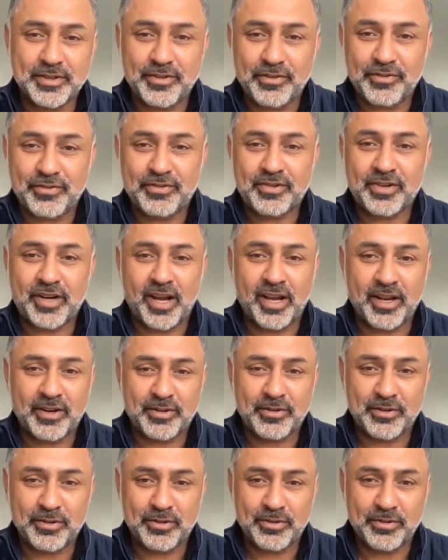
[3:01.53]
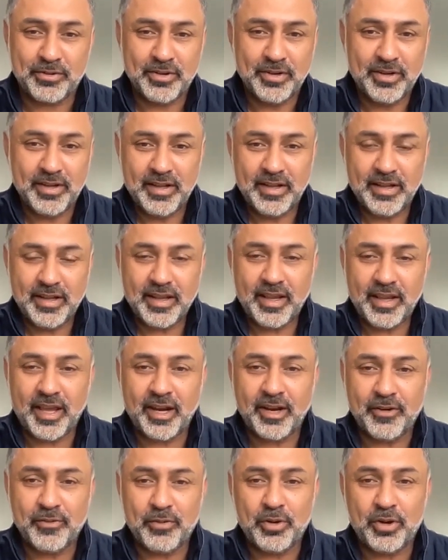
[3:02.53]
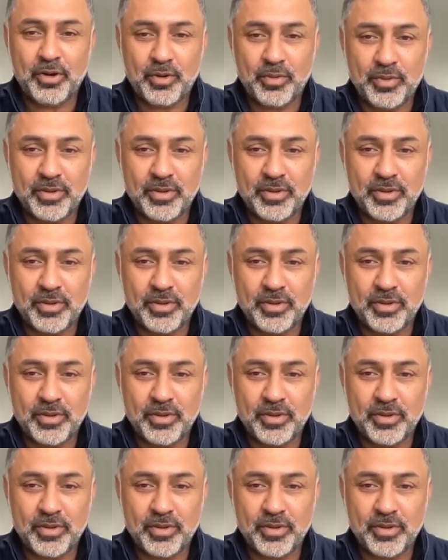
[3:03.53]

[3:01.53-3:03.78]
of trying to get involved